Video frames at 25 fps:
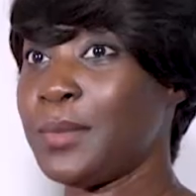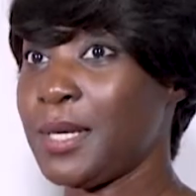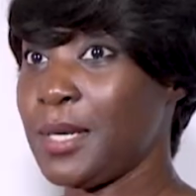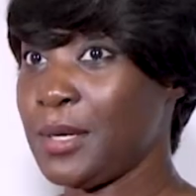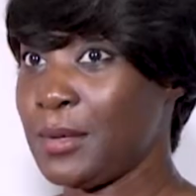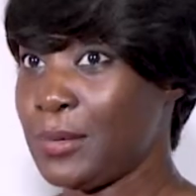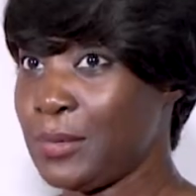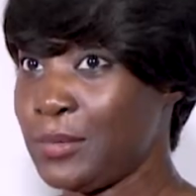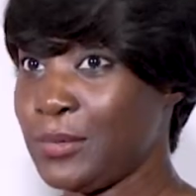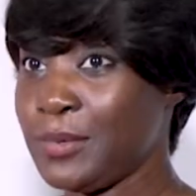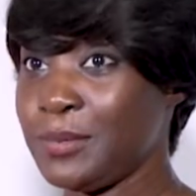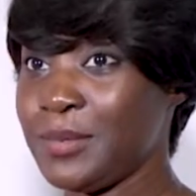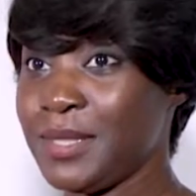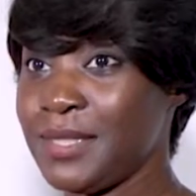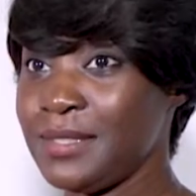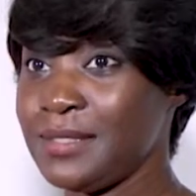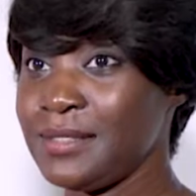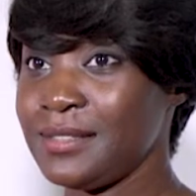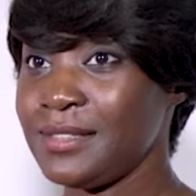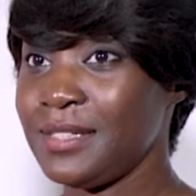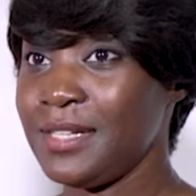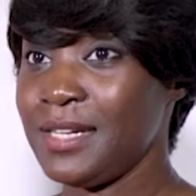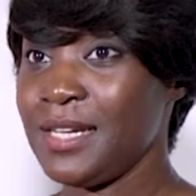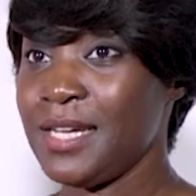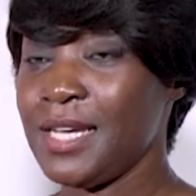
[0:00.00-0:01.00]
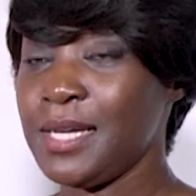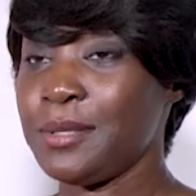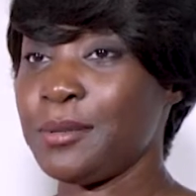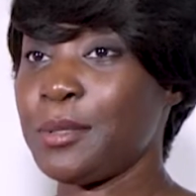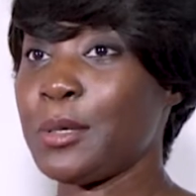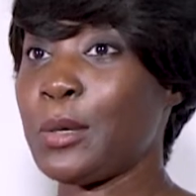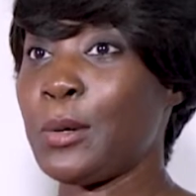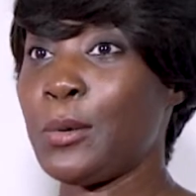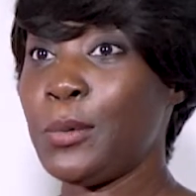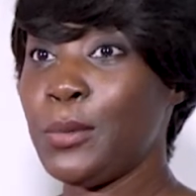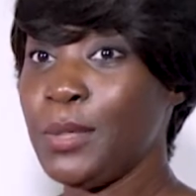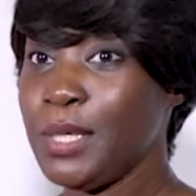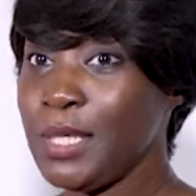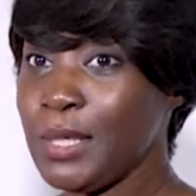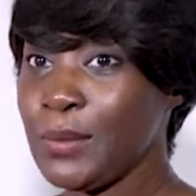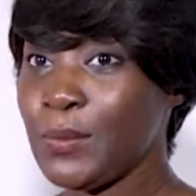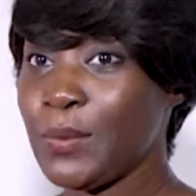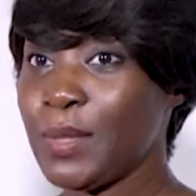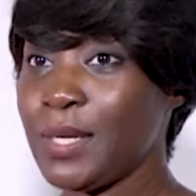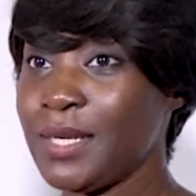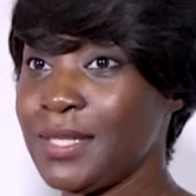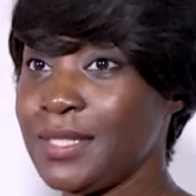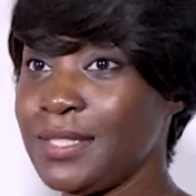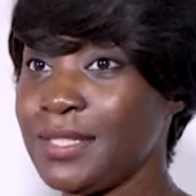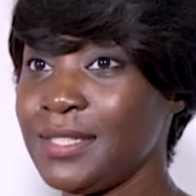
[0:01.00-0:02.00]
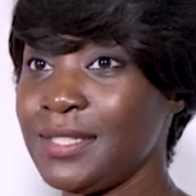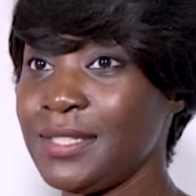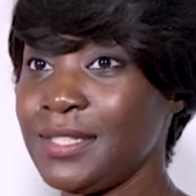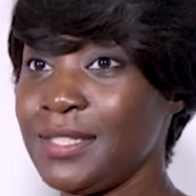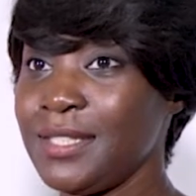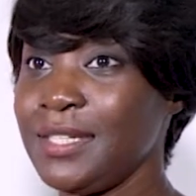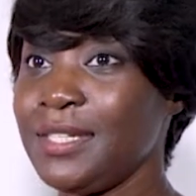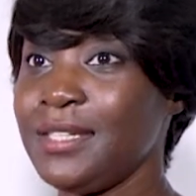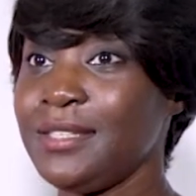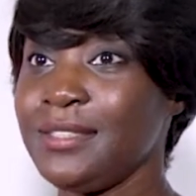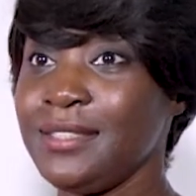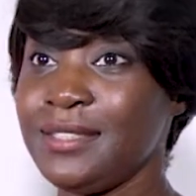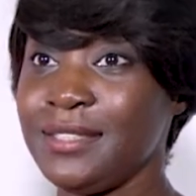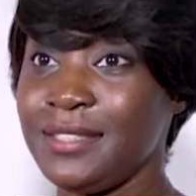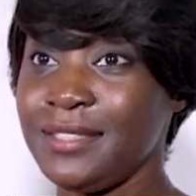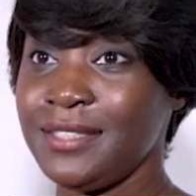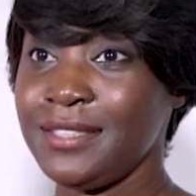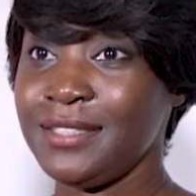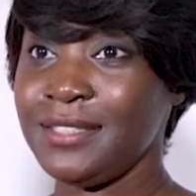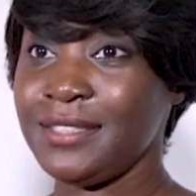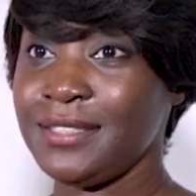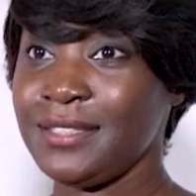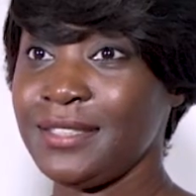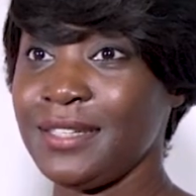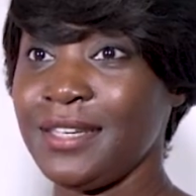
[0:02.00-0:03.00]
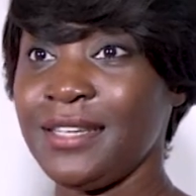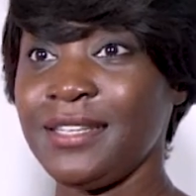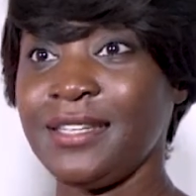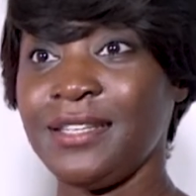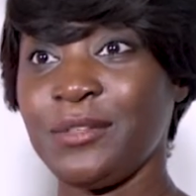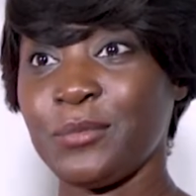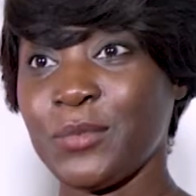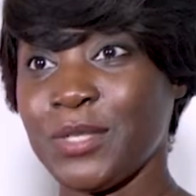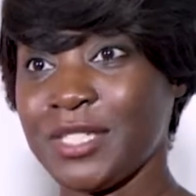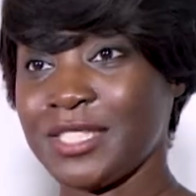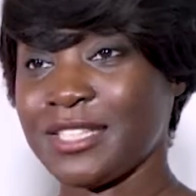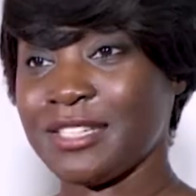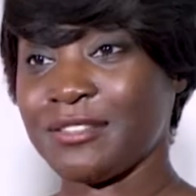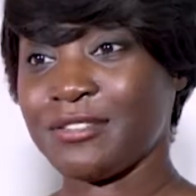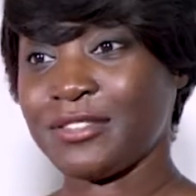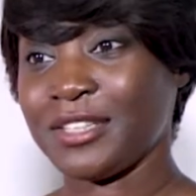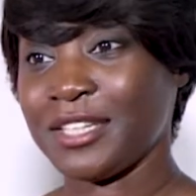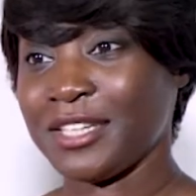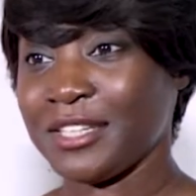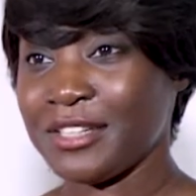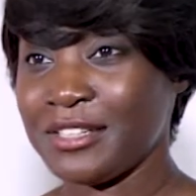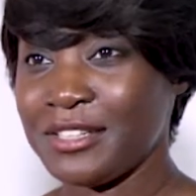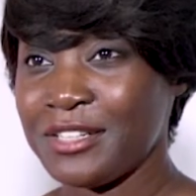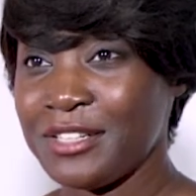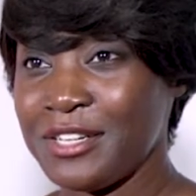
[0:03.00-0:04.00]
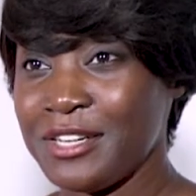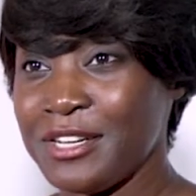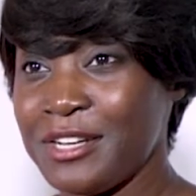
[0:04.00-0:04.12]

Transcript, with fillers: by a woman, the only one in Guinea and in West Africa.